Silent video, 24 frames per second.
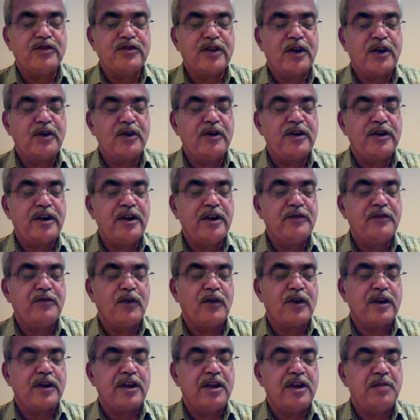security
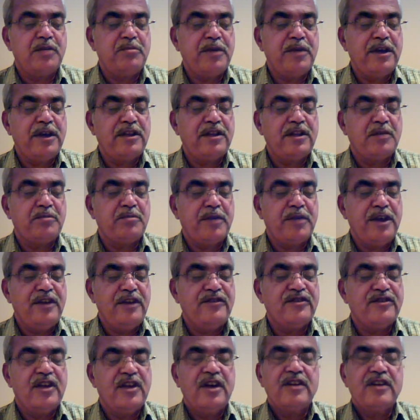for keeping the
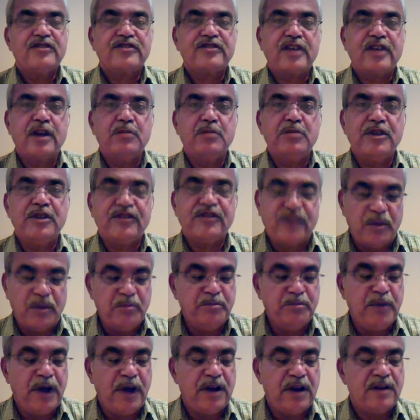peace shall be
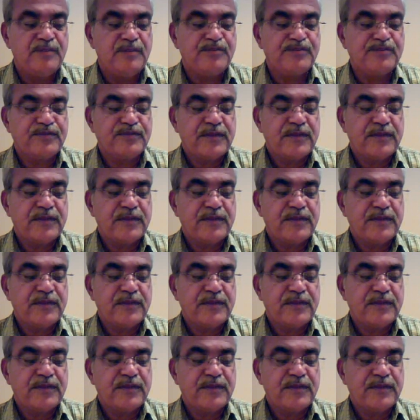simple.